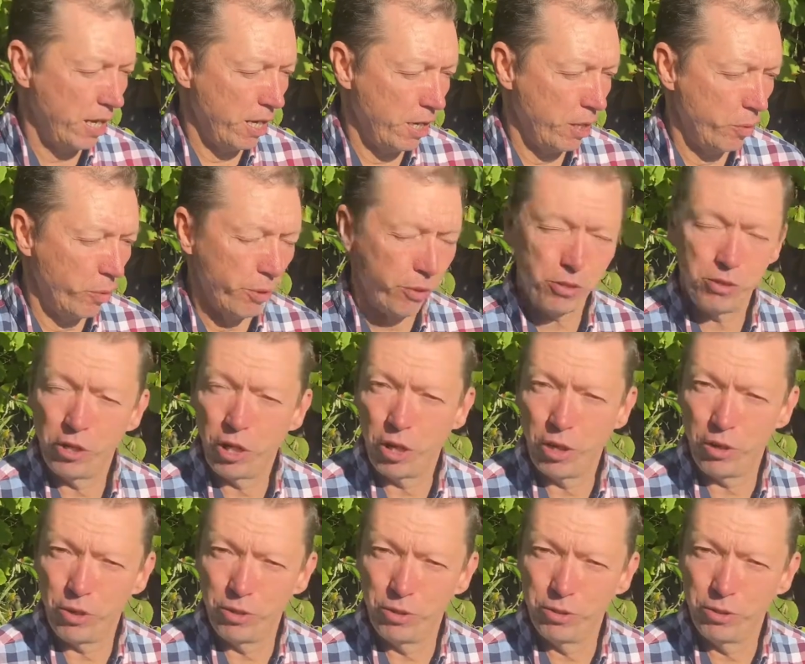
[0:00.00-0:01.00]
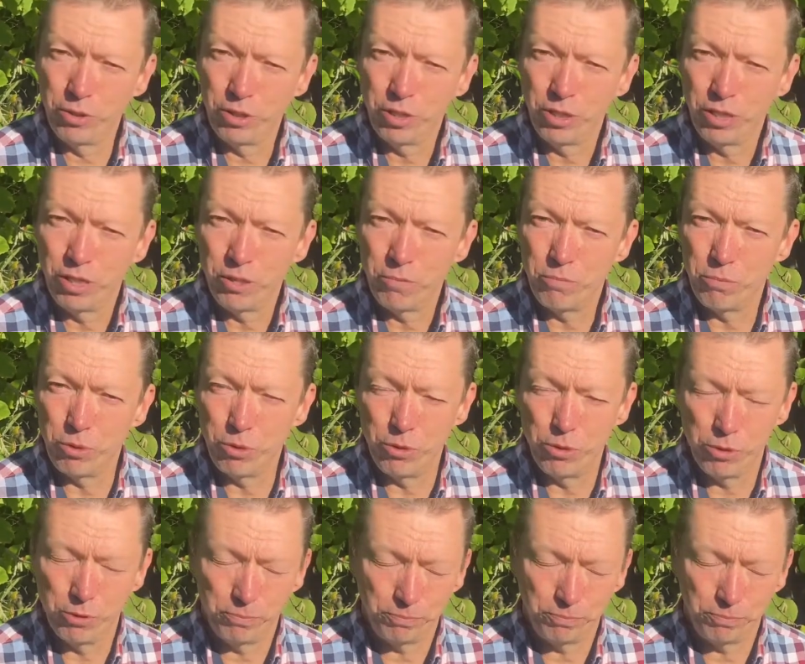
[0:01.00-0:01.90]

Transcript: with no brood.